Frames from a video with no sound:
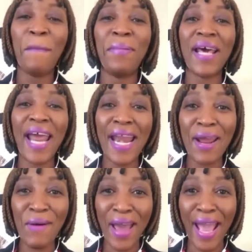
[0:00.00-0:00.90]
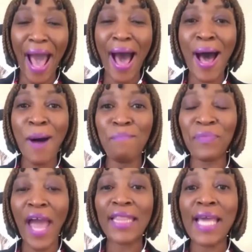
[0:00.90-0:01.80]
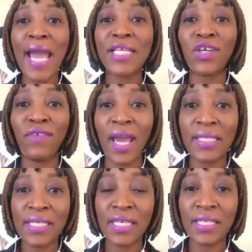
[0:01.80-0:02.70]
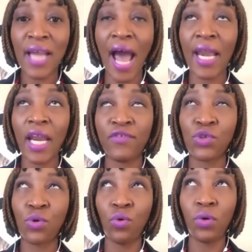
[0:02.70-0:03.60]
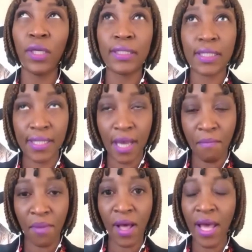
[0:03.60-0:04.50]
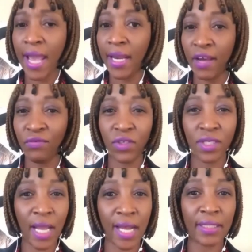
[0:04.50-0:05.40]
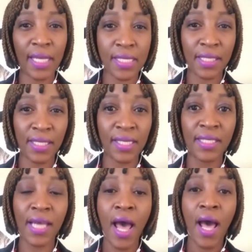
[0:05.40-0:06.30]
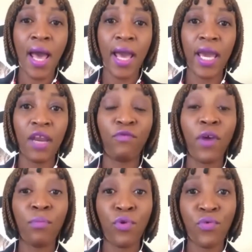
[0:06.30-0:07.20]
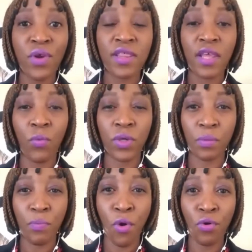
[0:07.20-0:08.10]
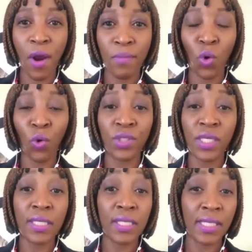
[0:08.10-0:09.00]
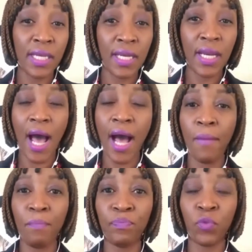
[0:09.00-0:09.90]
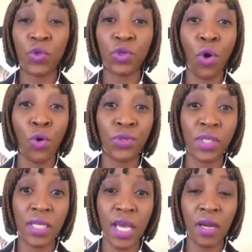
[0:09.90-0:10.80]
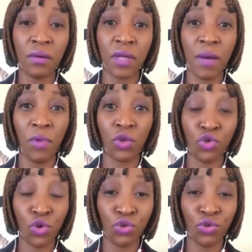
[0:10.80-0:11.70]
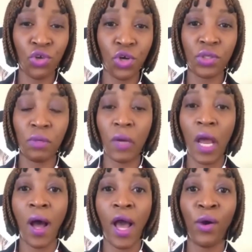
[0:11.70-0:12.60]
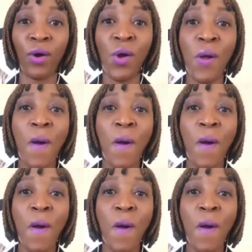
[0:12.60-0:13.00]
But anyway, at the age of 18, I left school in December. A-levels done, dusted. In February, there was a program called Teen Scene, which was hosted in Montrose Studios in Blaio.